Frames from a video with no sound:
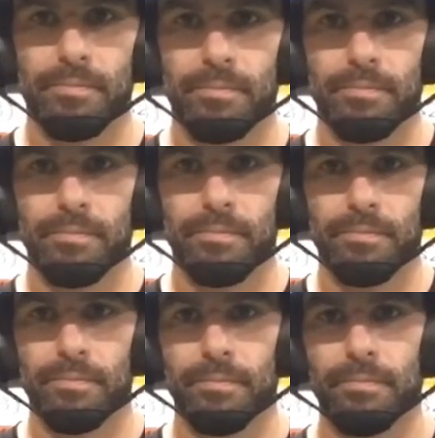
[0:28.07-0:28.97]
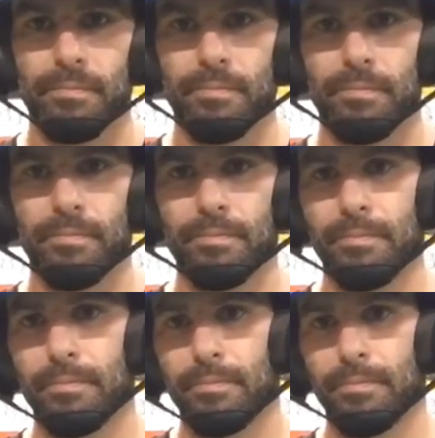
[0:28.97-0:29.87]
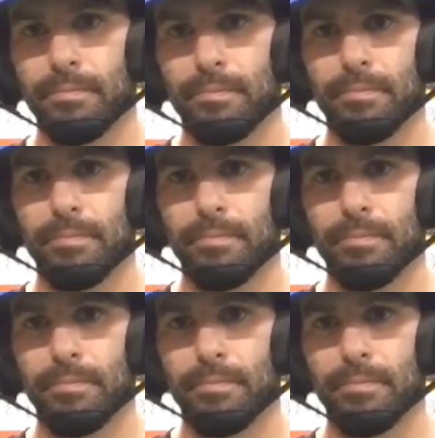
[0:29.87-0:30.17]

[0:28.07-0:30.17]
No one is speaking in this clip.